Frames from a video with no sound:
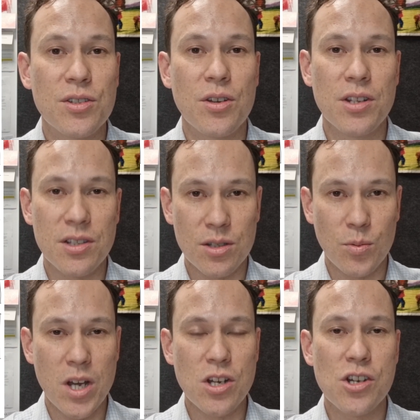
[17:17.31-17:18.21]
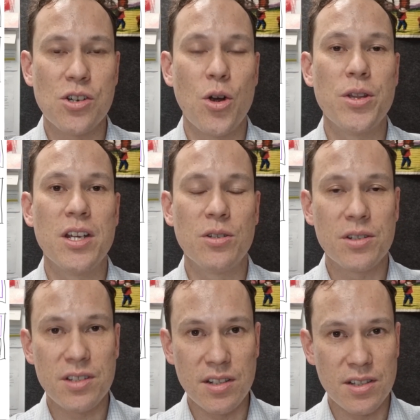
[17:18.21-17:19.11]
So this is where you show that your
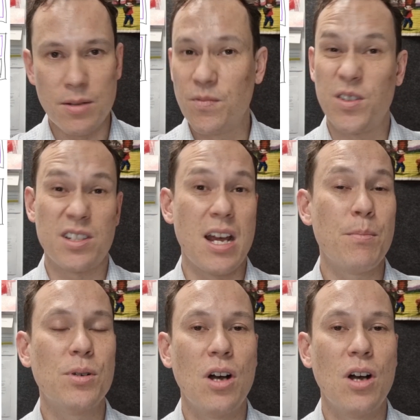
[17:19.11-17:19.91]
system, for example,